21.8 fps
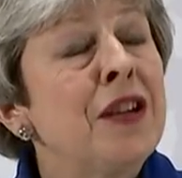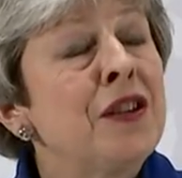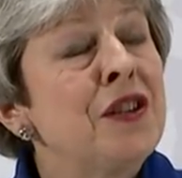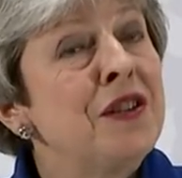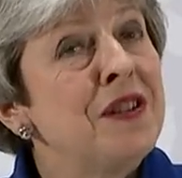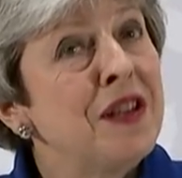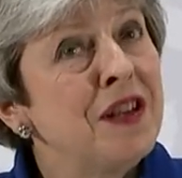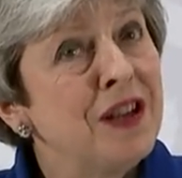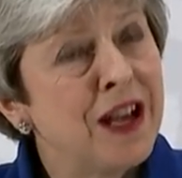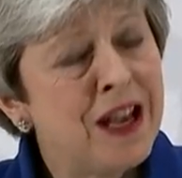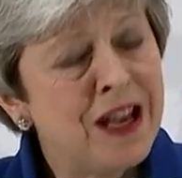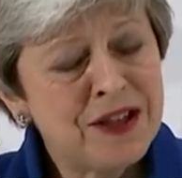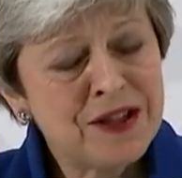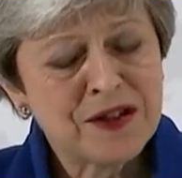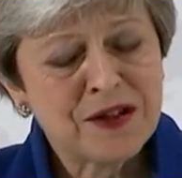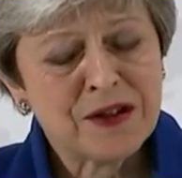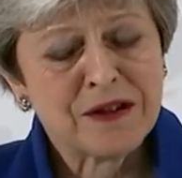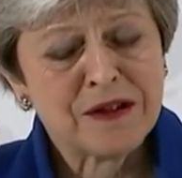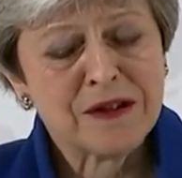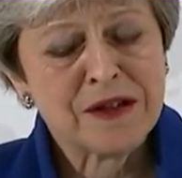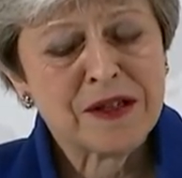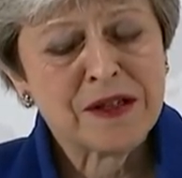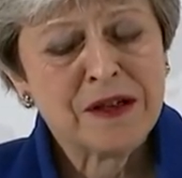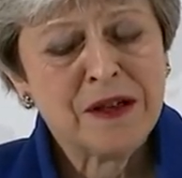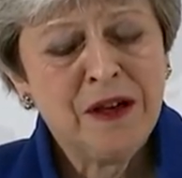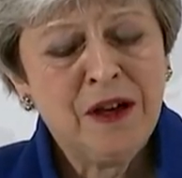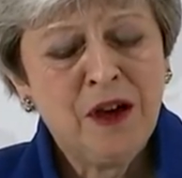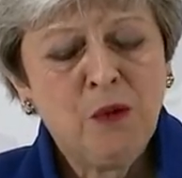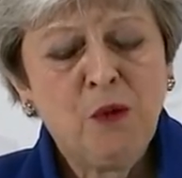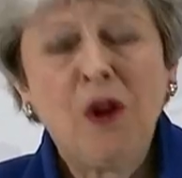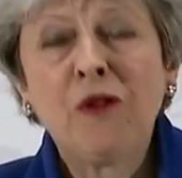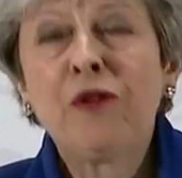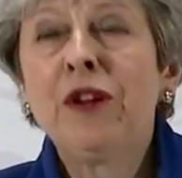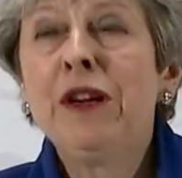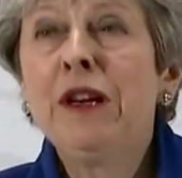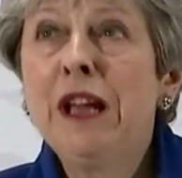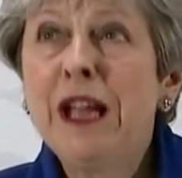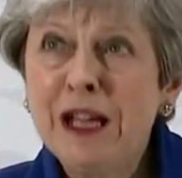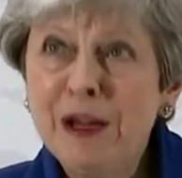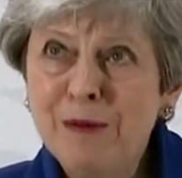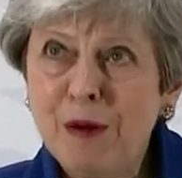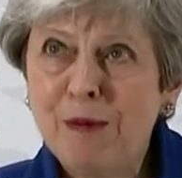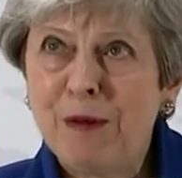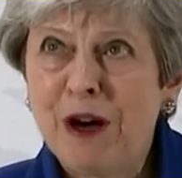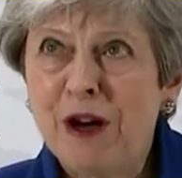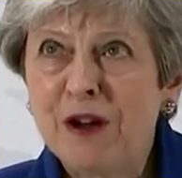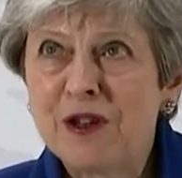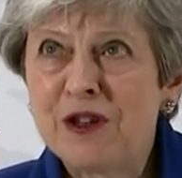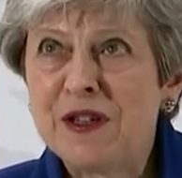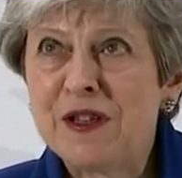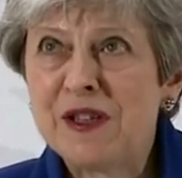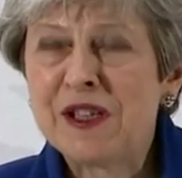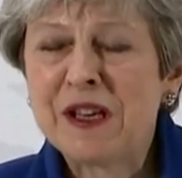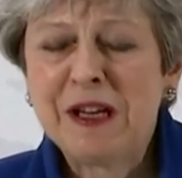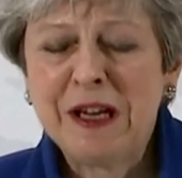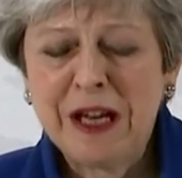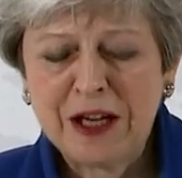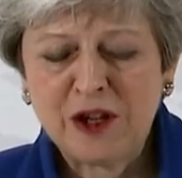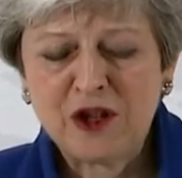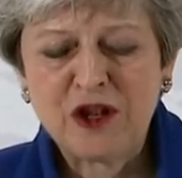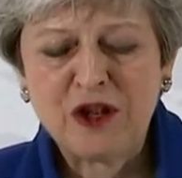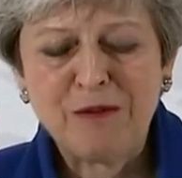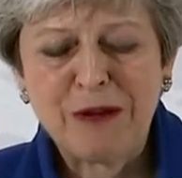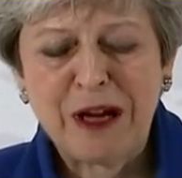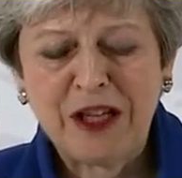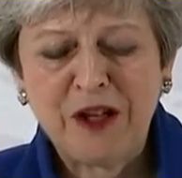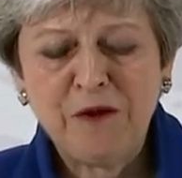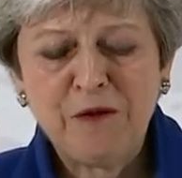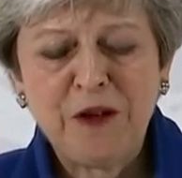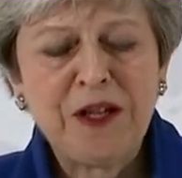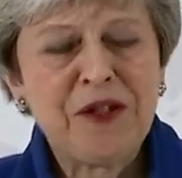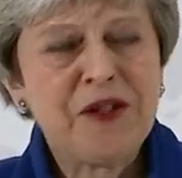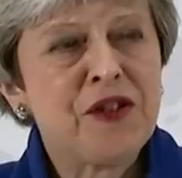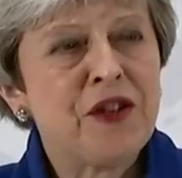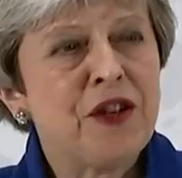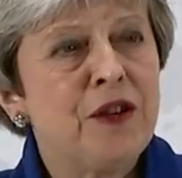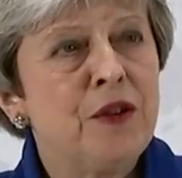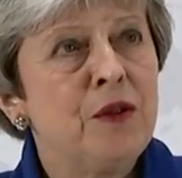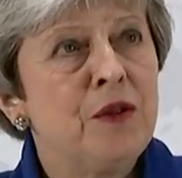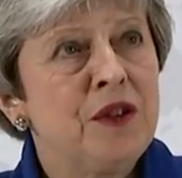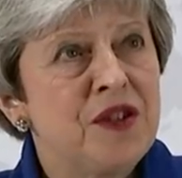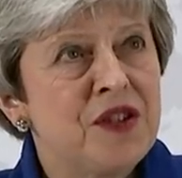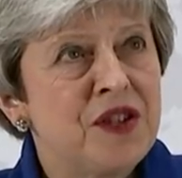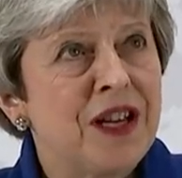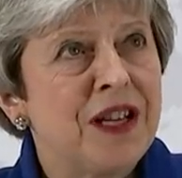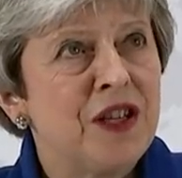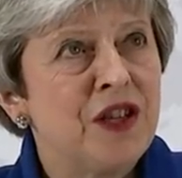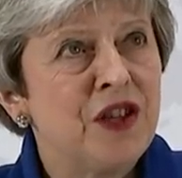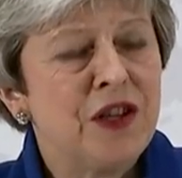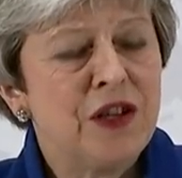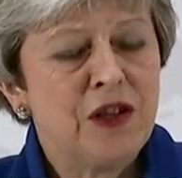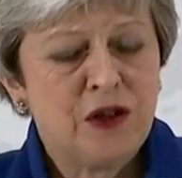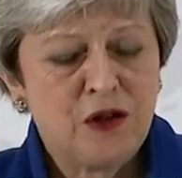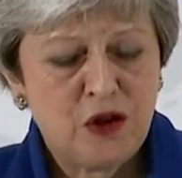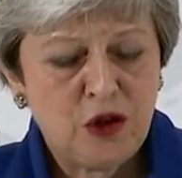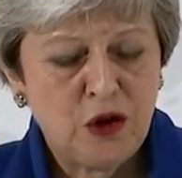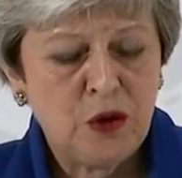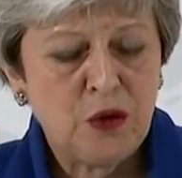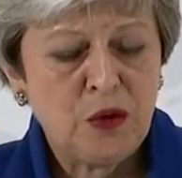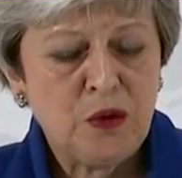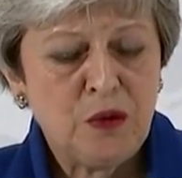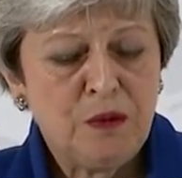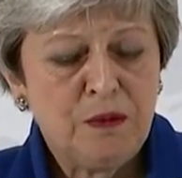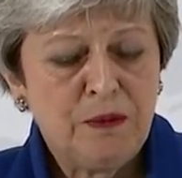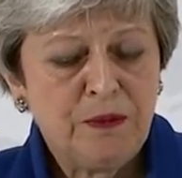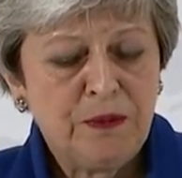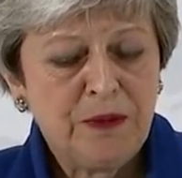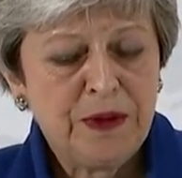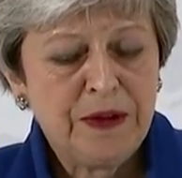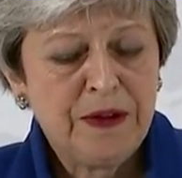That is, in essence, what the Labour Party's election manifesto stated too.